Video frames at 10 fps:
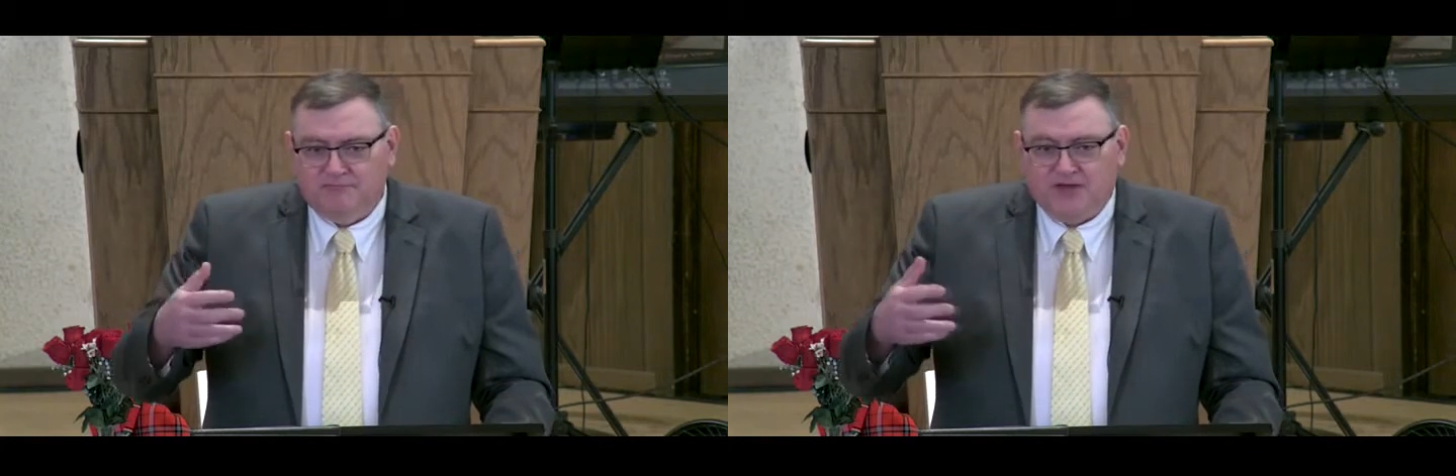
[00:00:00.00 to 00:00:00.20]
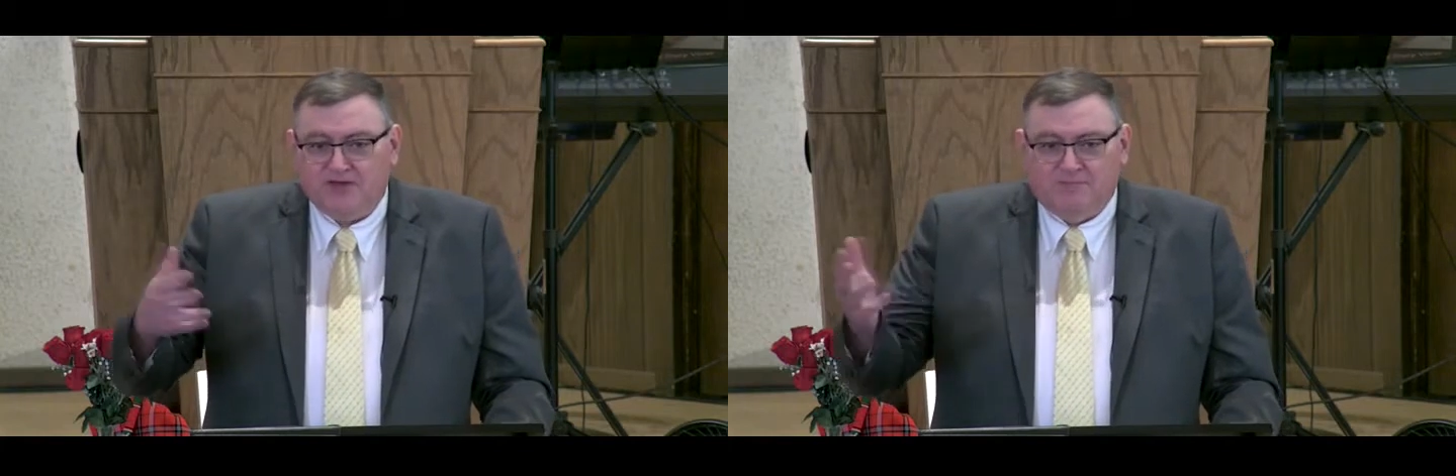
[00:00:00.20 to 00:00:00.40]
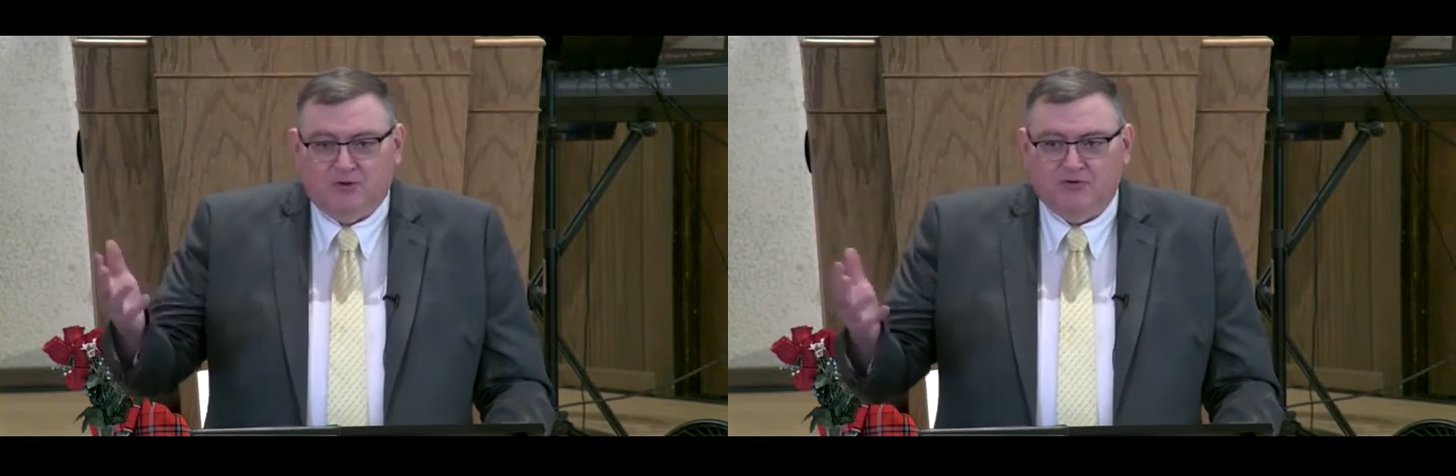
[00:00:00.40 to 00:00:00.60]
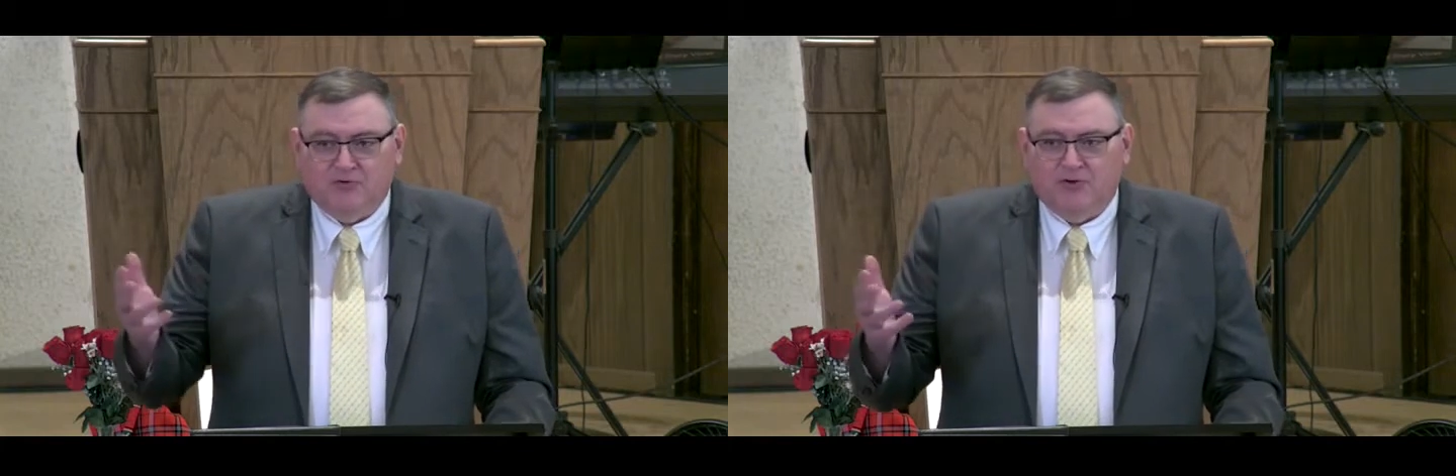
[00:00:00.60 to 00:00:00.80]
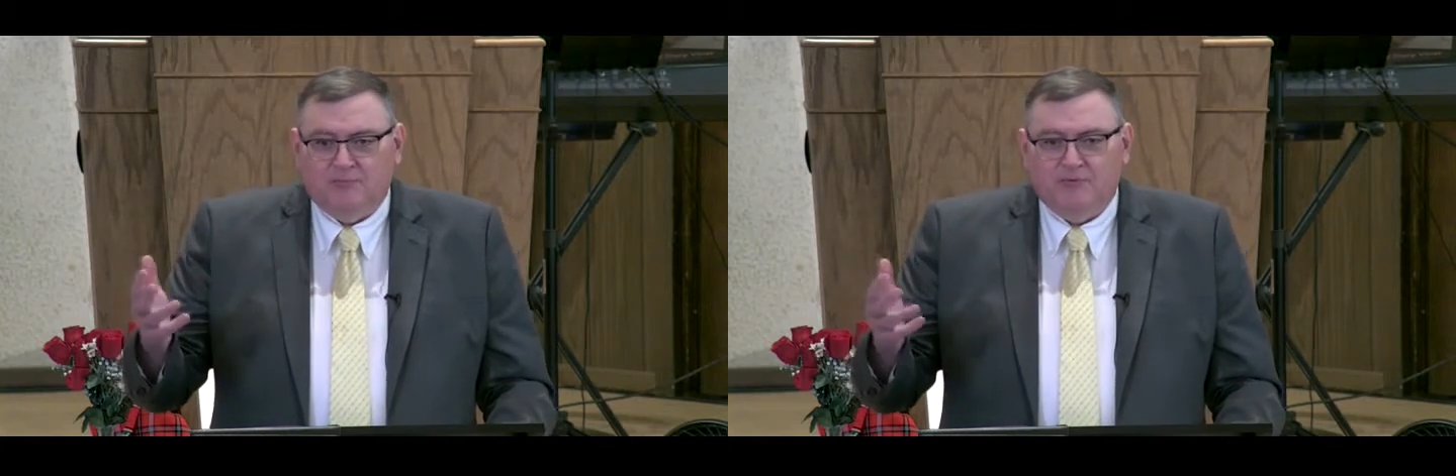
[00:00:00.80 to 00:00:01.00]
Facebook
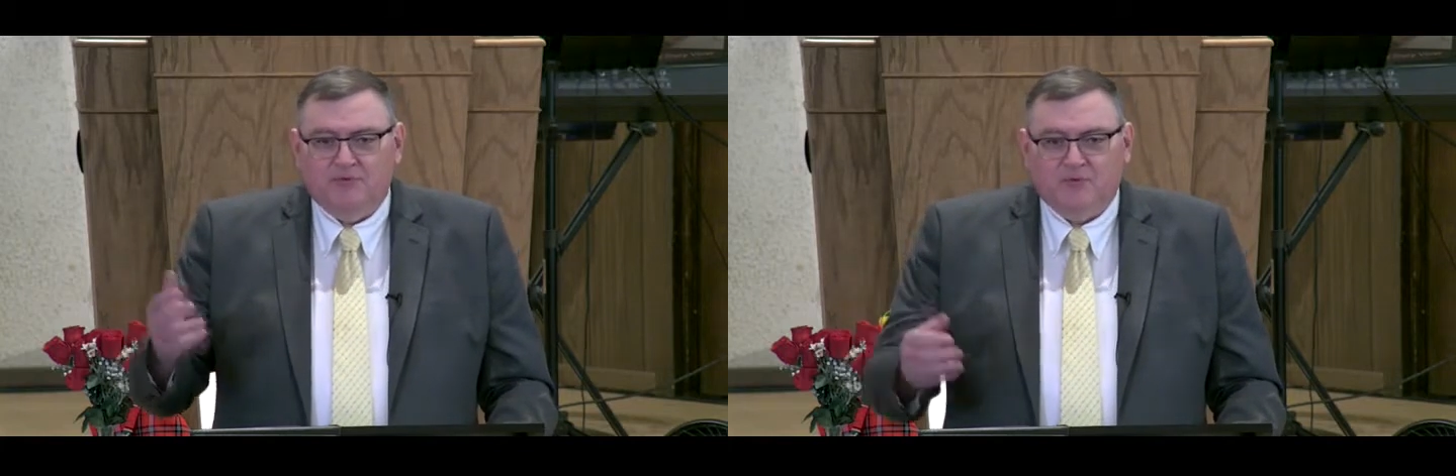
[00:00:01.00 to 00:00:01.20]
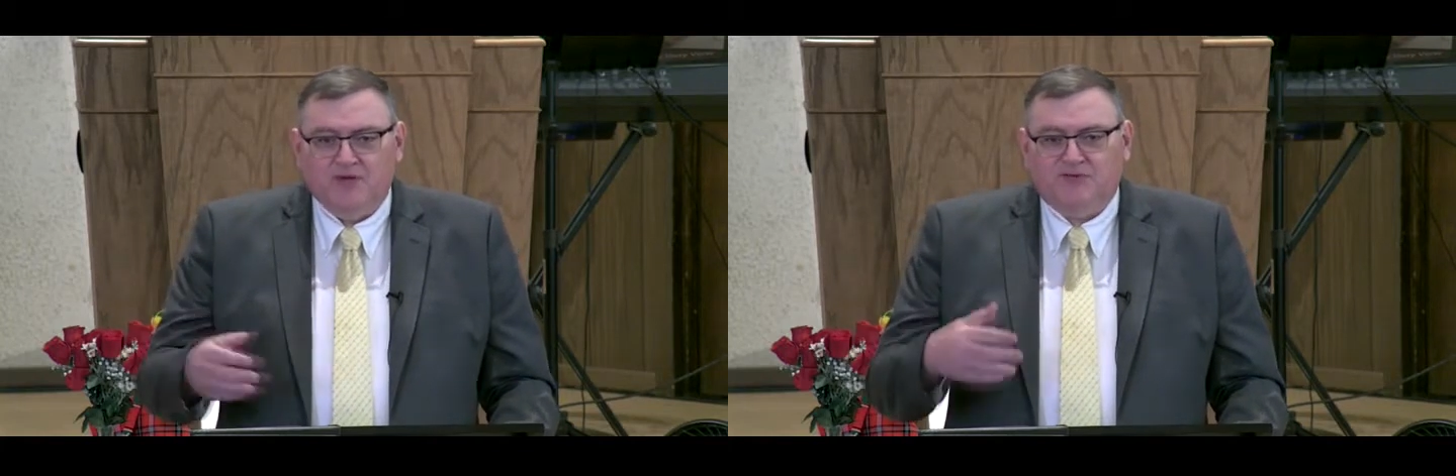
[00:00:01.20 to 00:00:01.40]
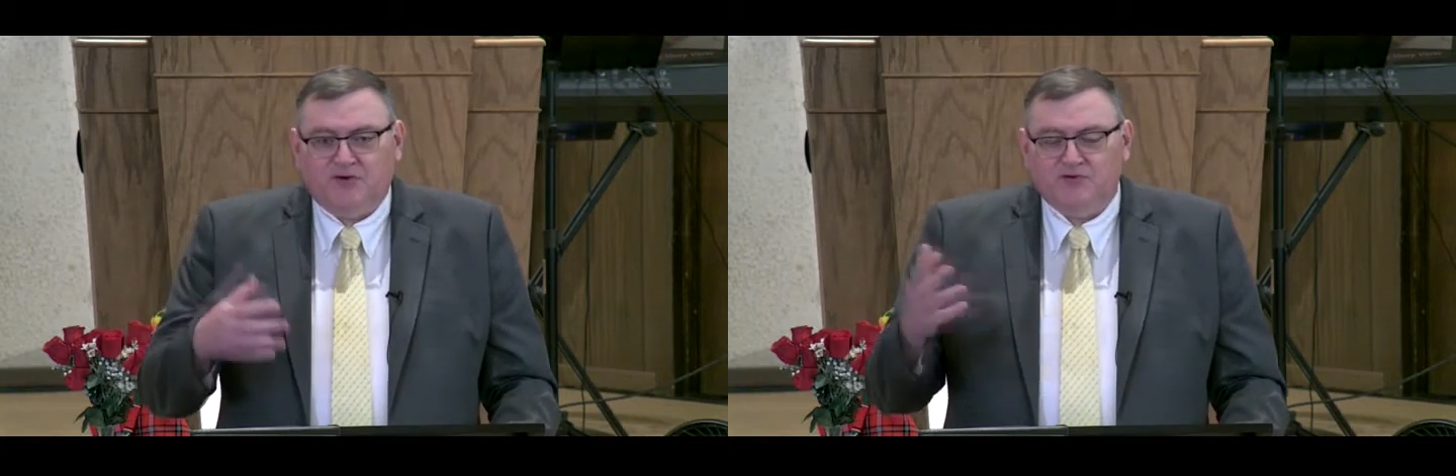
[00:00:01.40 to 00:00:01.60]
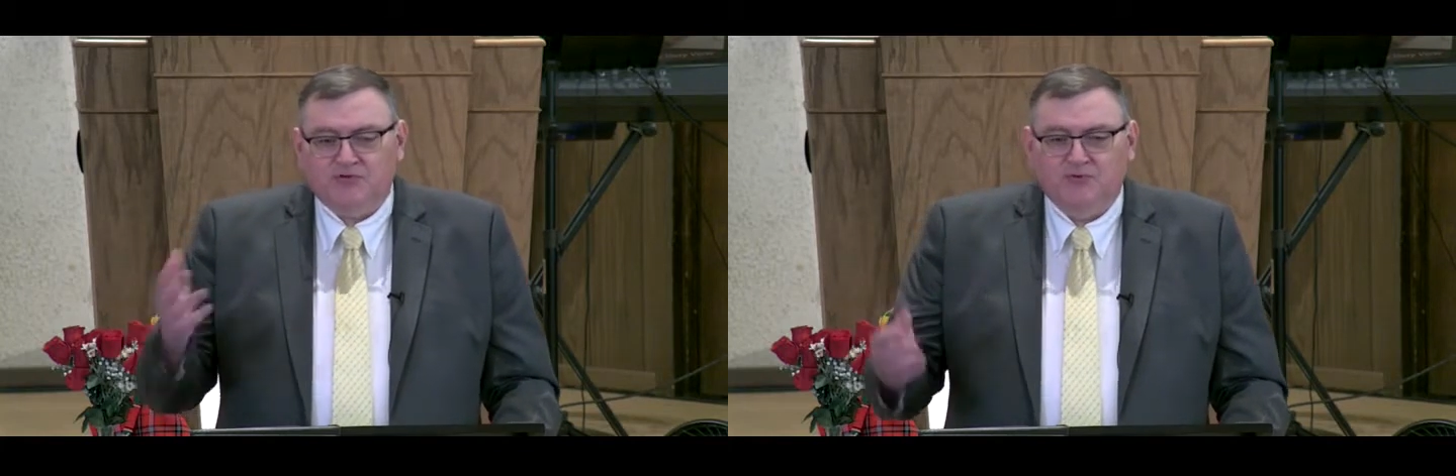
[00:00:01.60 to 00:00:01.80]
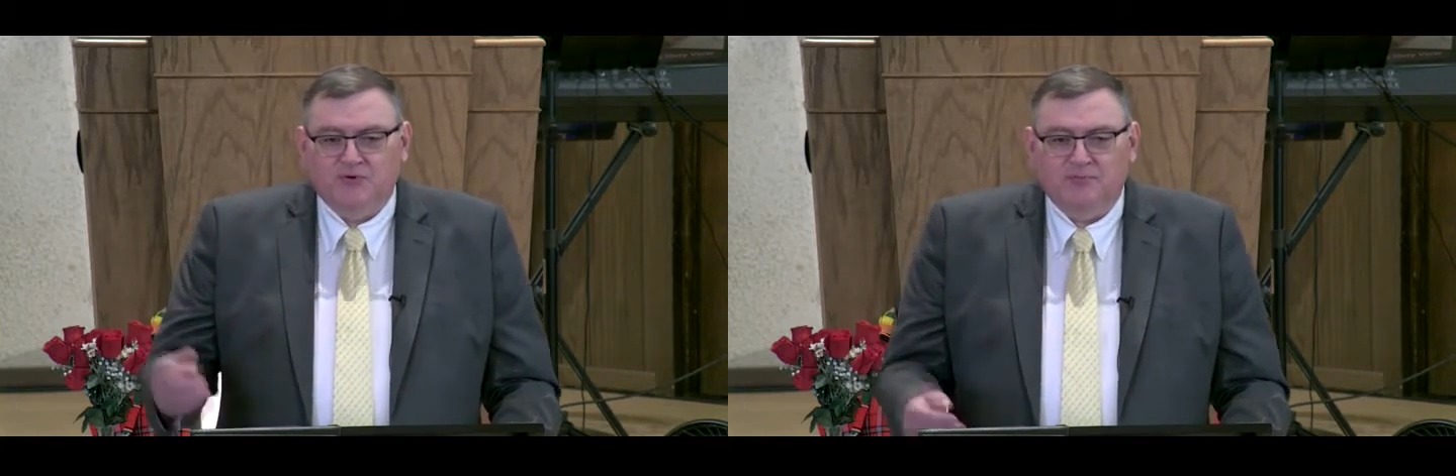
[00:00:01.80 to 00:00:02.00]
group,
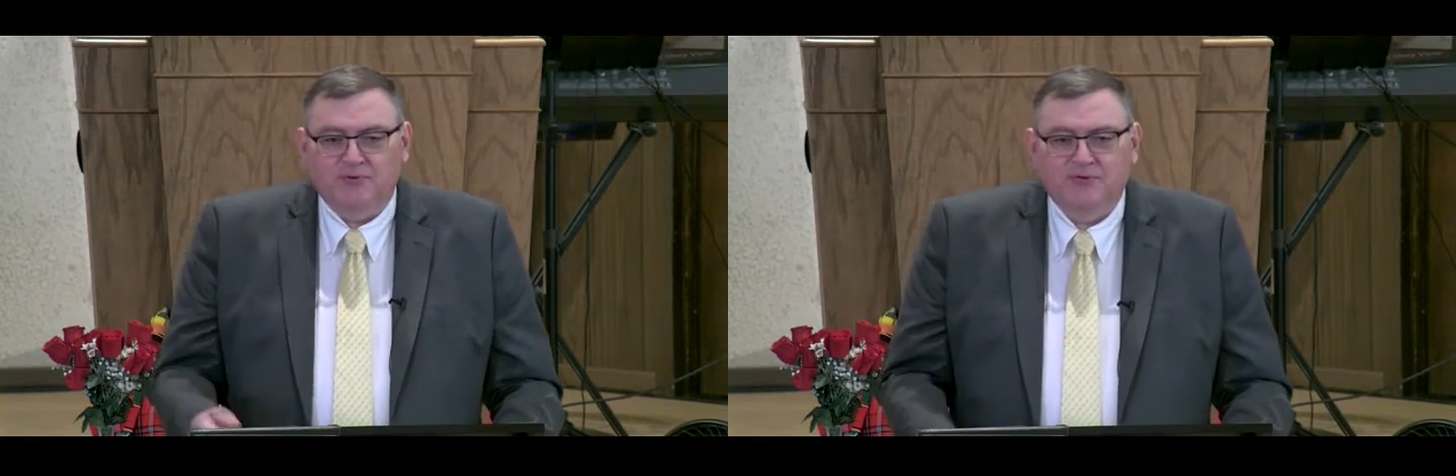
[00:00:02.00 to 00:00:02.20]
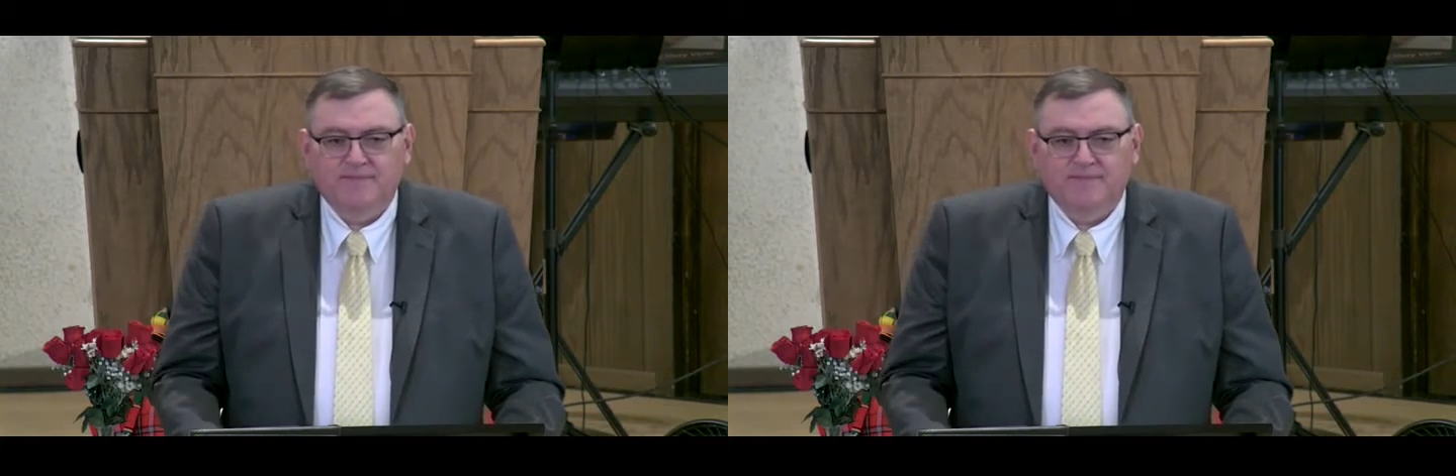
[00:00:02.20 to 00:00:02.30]
research group.